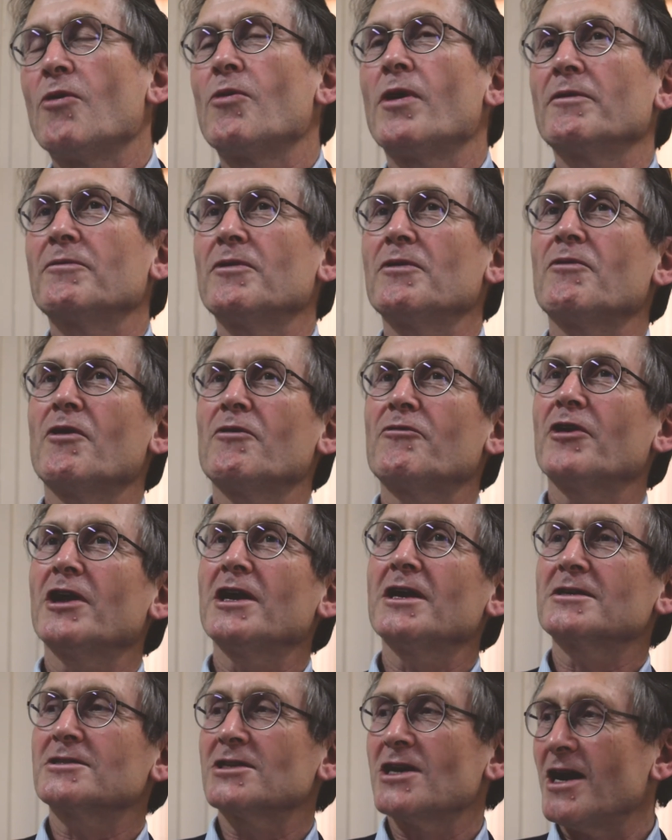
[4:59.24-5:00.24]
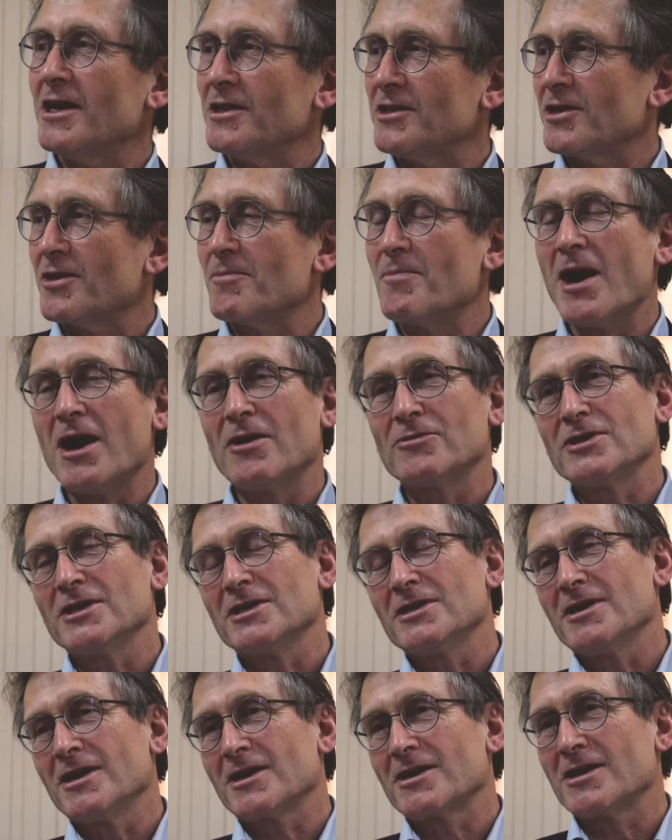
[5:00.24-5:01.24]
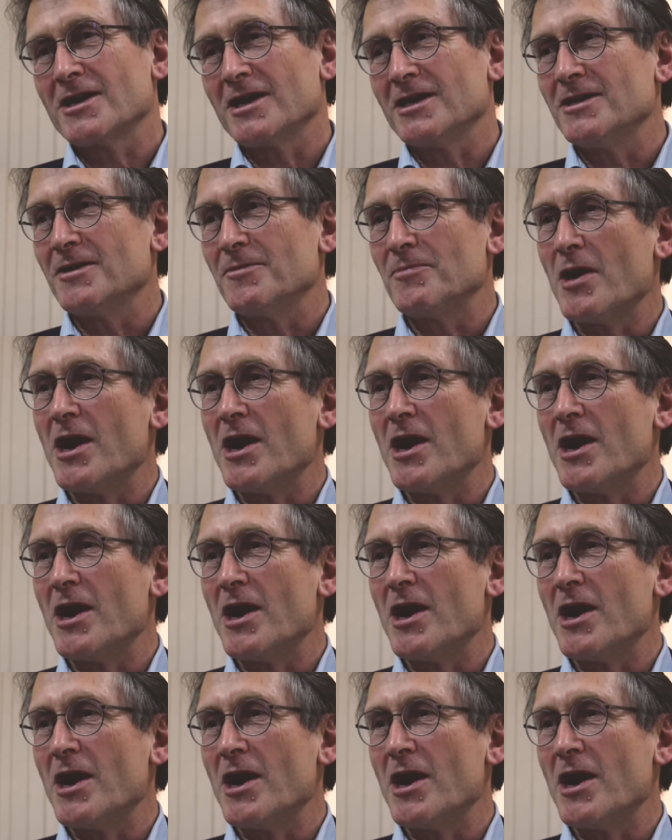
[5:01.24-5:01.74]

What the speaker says: What we were very excited about in the